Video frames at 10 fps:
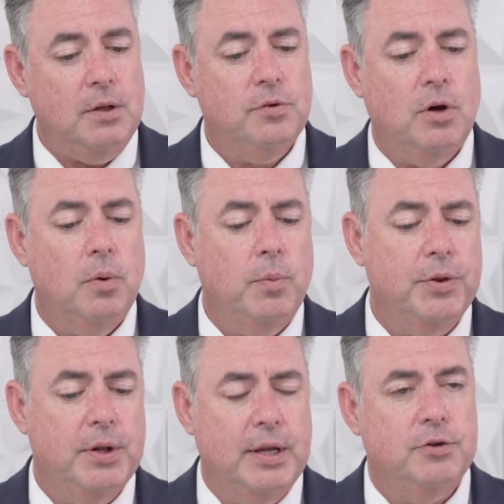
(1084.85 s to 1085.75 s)
So
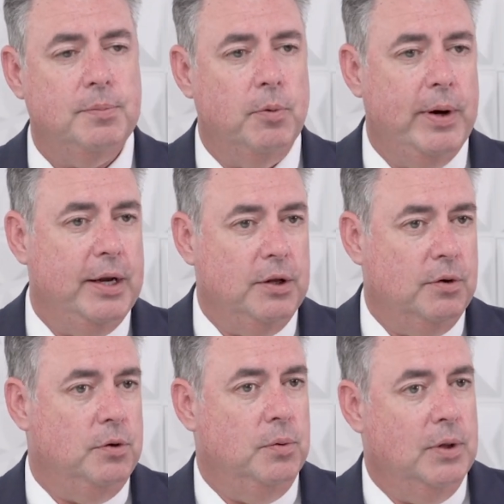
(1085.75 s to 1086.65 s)
with an instrument rating, you
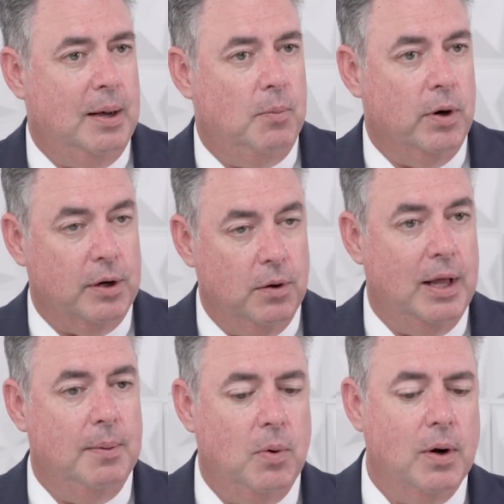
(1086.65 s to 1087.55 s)
can do a lot more and go a
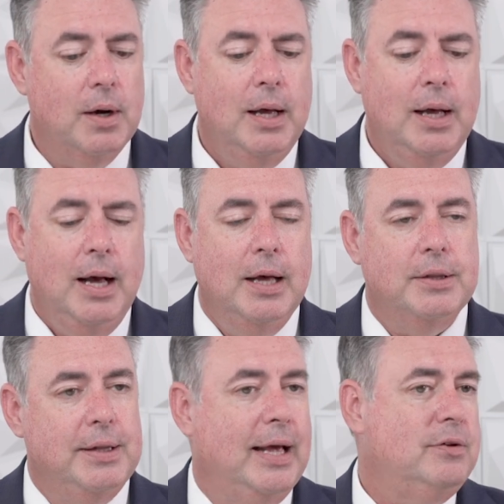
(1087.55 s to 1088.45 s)
lot more.
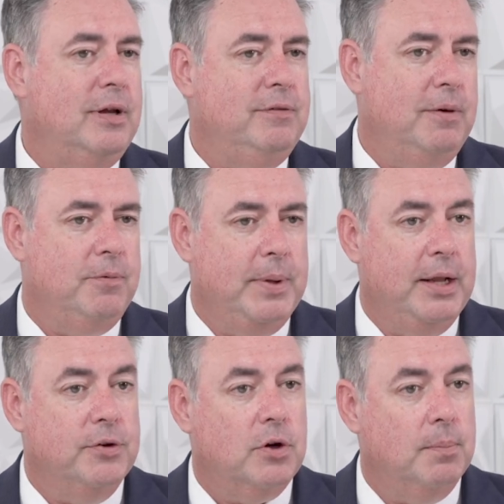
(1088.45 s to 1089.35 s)
The next level up from
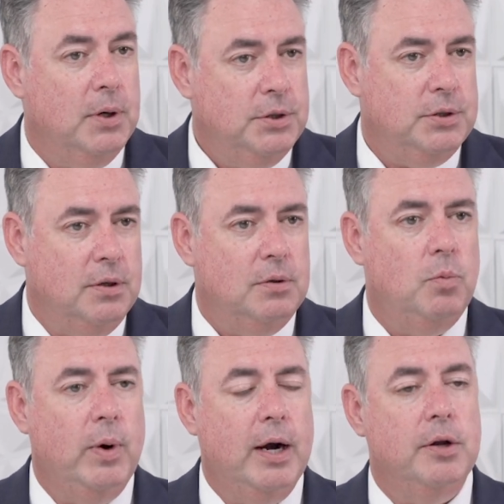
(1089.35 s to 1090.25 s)
that is commercial,
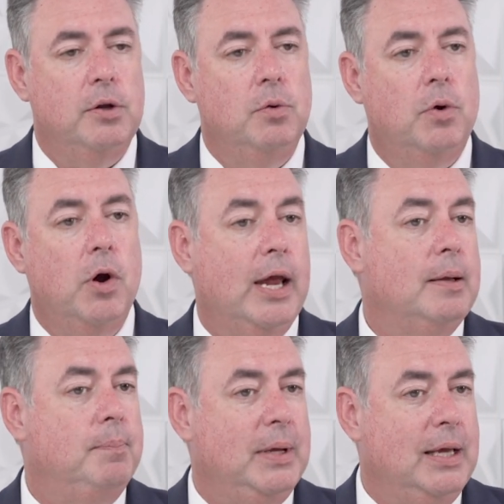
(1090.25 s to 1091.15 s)
where you
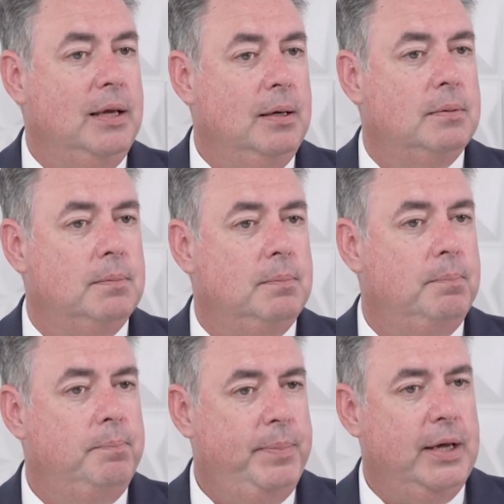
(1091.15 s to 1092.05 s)
can be
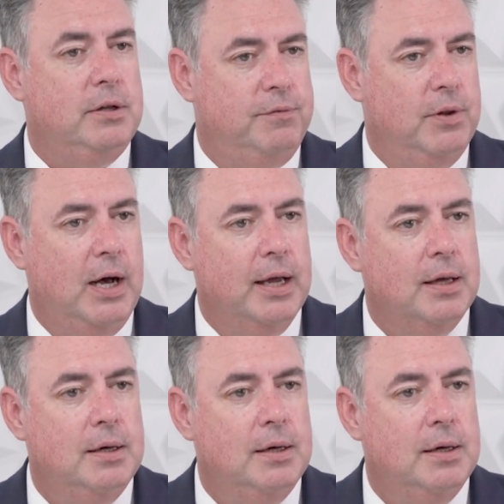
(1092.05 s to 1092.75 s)
paid to fly.